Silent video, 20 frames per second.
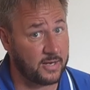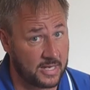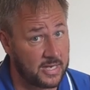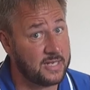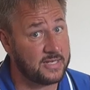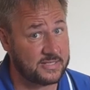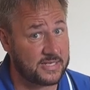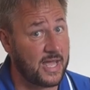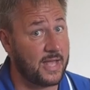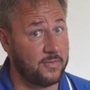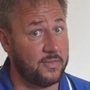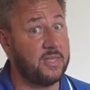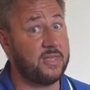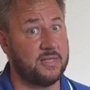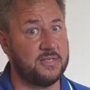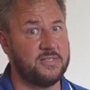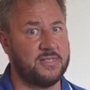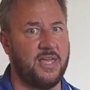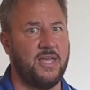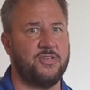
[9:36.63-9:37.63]
It is highly
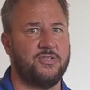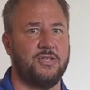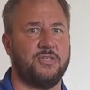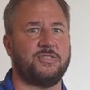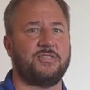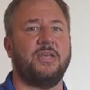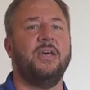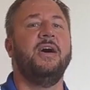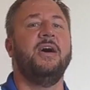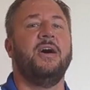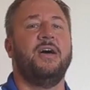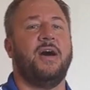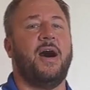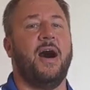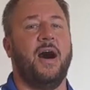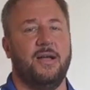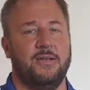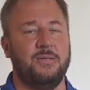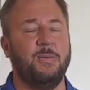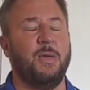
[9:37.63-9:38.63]
contagious
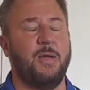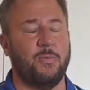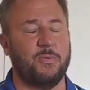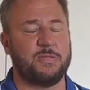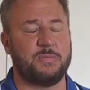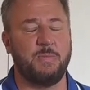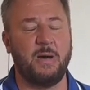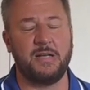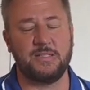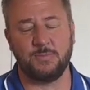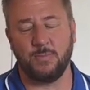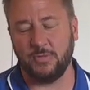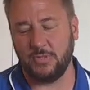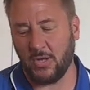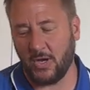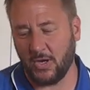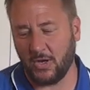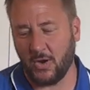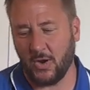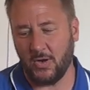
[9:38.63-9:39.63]
to be a responsible
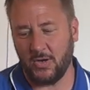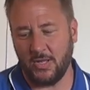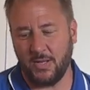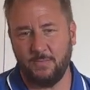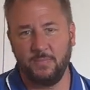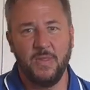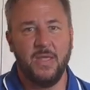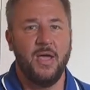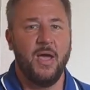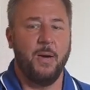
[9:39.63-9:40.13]
dog guardian.